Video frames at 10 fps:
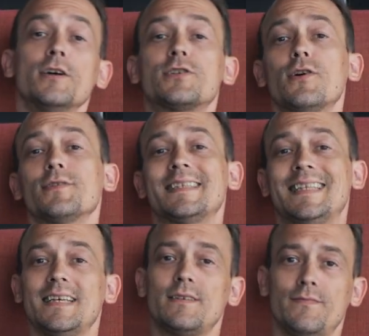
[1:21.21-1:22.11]
So
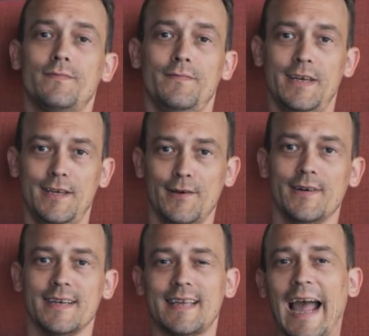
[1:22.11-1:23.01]
this
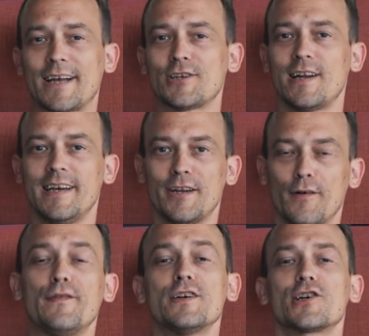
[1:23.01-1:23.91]
video is actually an
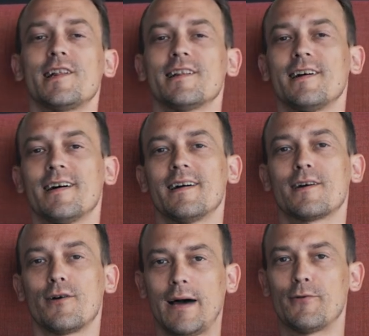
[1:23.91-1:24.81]
official
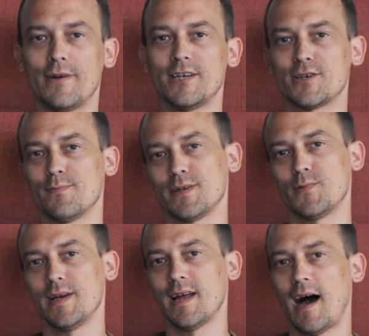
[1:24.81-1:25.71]
collaboration
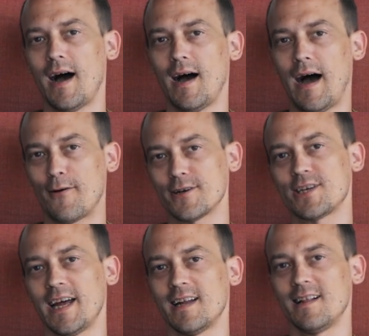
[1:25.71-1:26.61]
between our
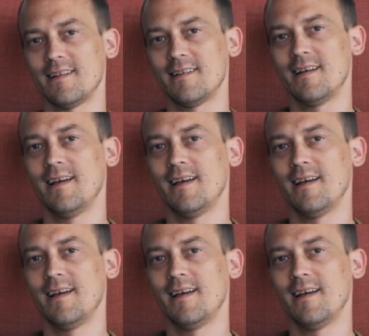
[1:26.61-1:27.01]
channel